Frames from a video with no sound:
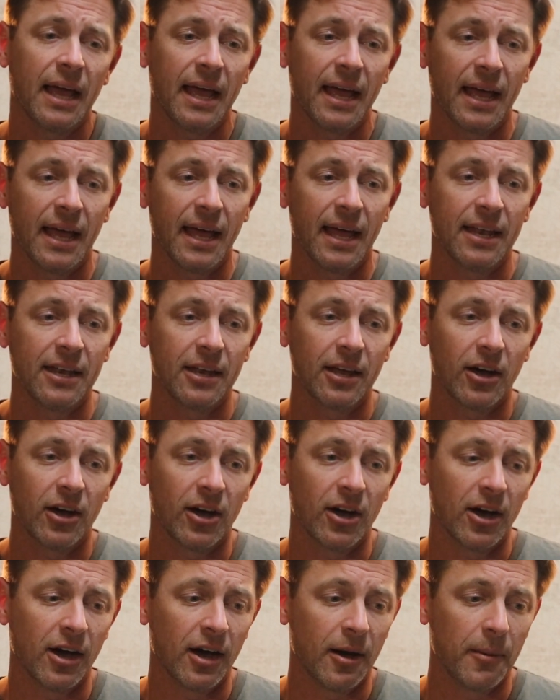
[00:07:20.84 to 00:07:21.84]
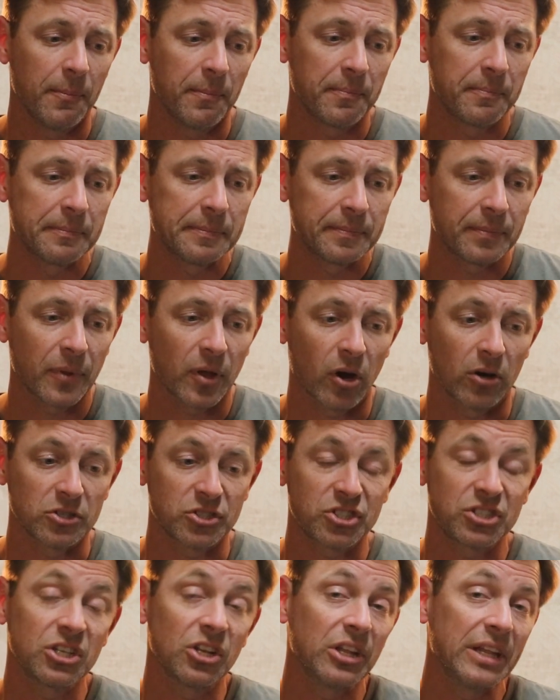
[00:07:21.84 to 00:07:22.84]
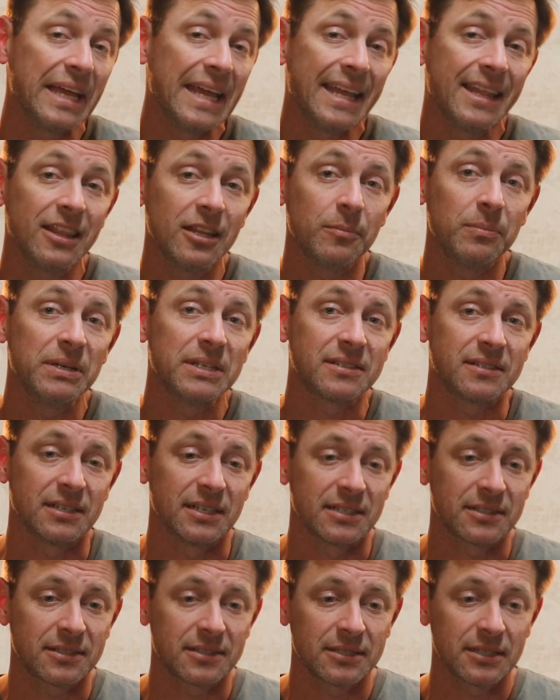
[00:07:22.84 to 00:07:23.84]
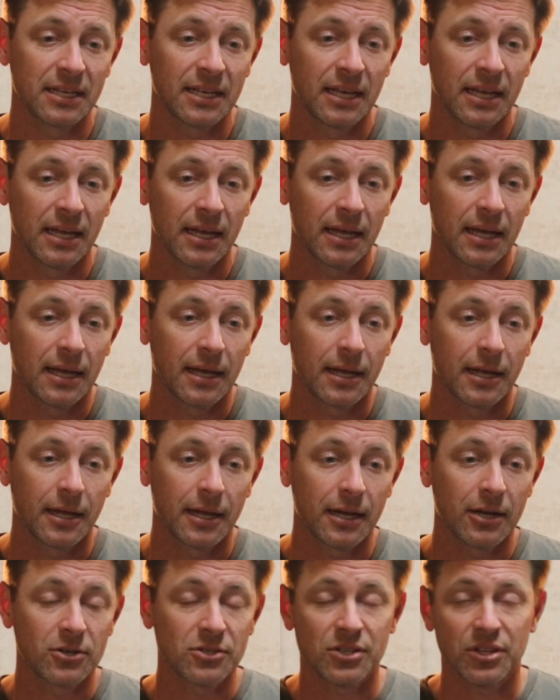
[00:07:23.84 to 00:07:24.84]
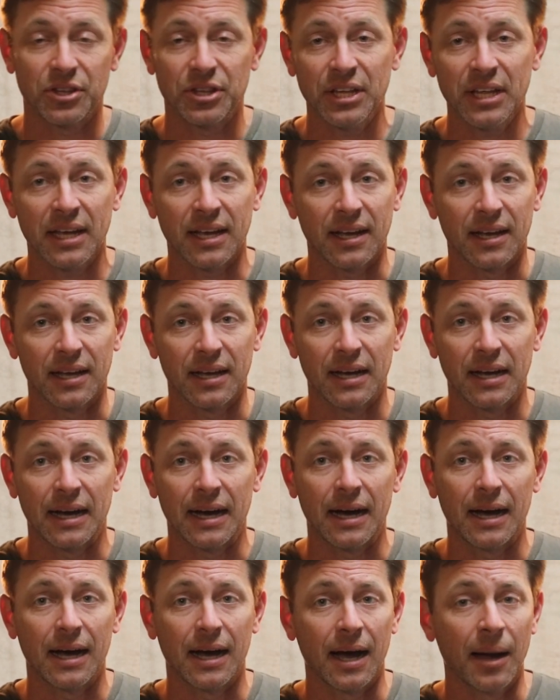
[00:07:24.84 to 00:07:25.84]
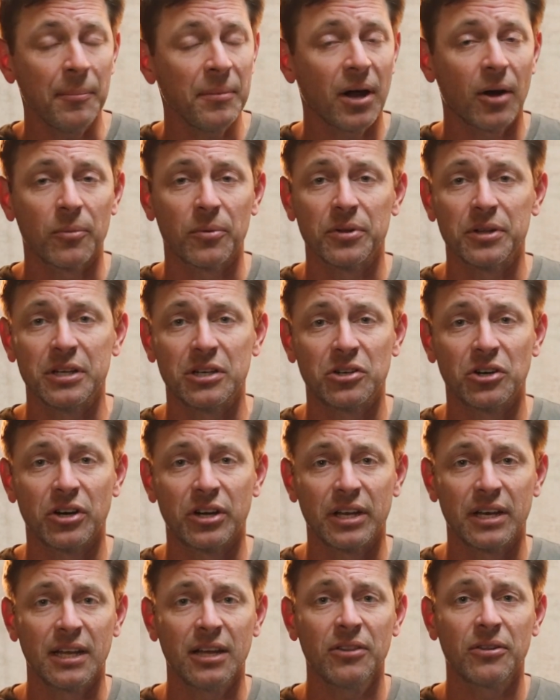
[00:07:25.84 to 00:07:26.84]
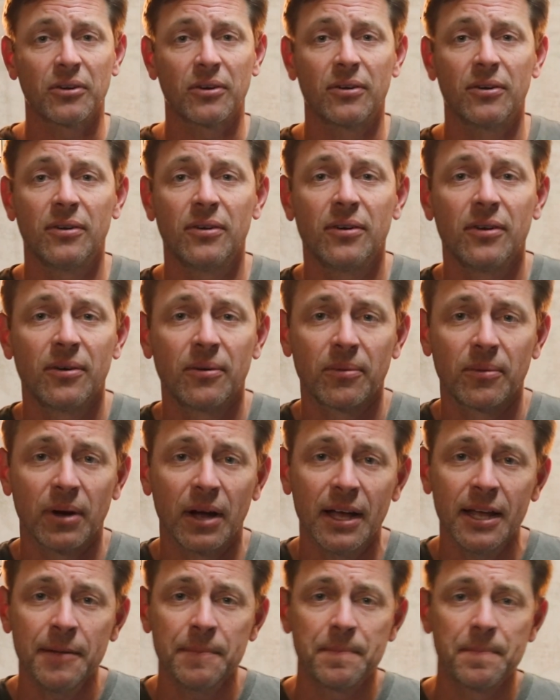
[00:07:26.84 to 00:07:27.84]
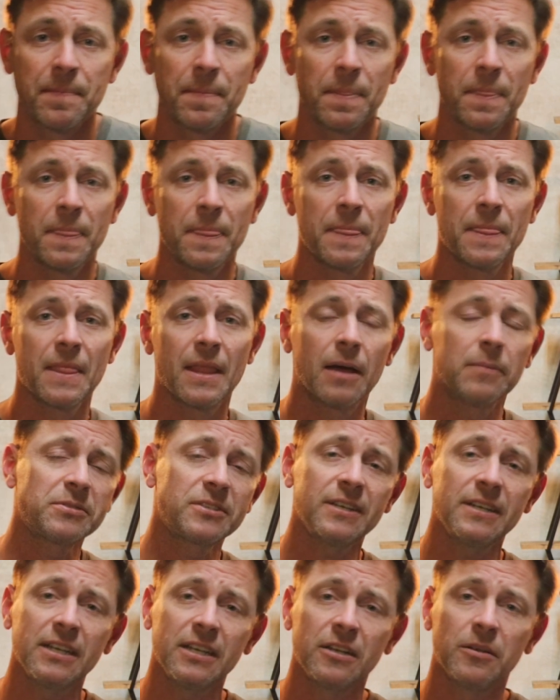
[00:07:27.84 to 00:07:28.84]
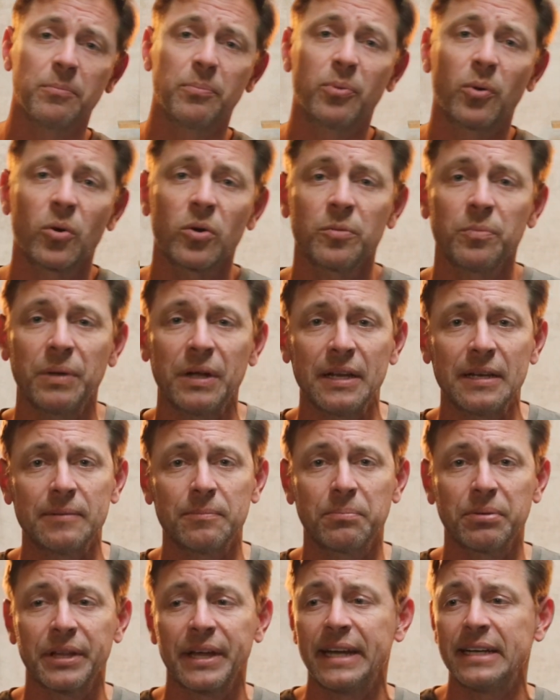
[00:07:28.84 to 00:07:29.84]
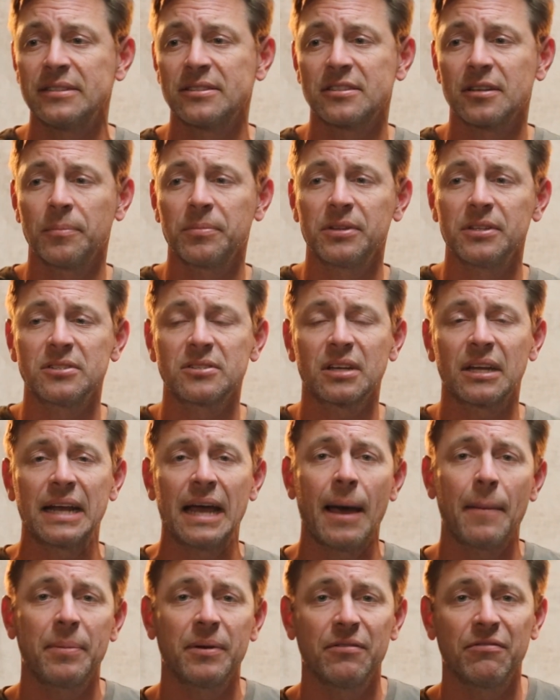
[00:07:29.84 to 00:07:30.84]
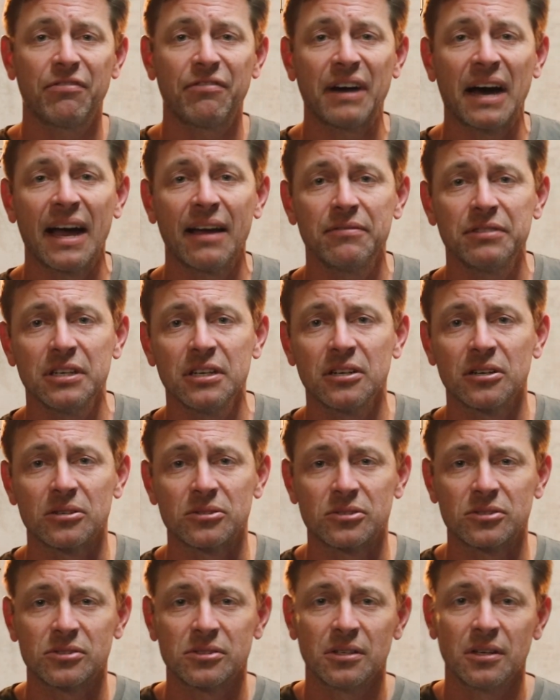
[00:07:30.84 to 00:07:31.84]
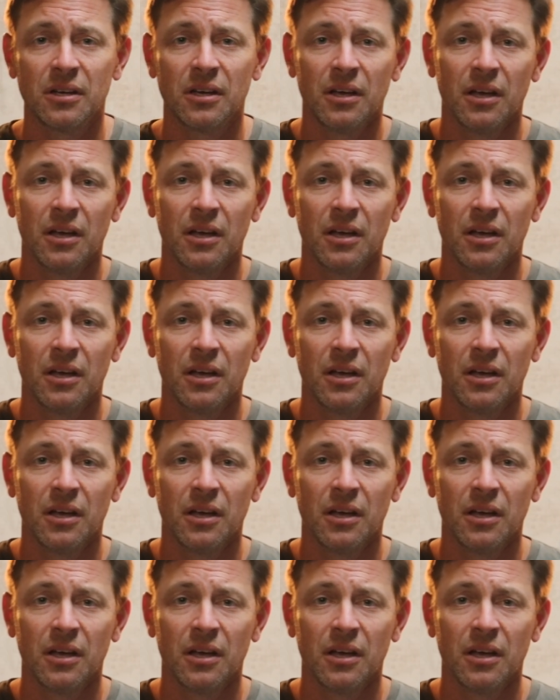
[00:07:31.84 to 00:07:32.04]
and um, are still in the business. Here's the thing. I'm not really cooking either, right? I'm sitting in a board meeting planning something that's going to happen in five years.